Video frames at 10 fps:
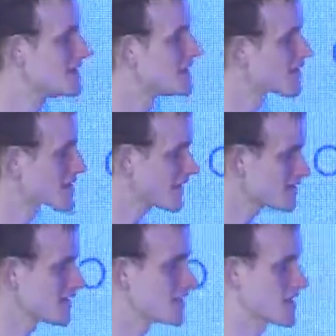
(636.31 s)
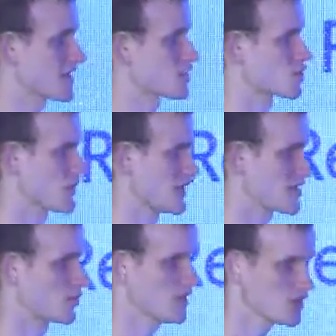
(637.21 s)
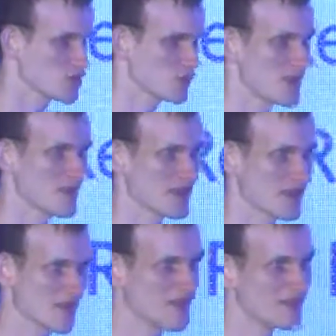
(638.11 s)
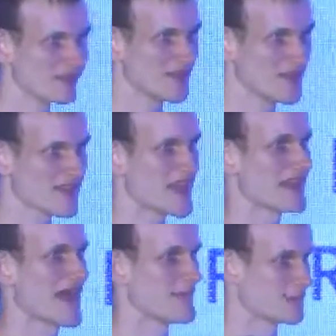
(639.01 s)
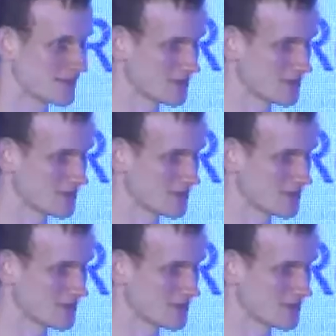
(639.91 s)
The second thing is history. So history is things that happened.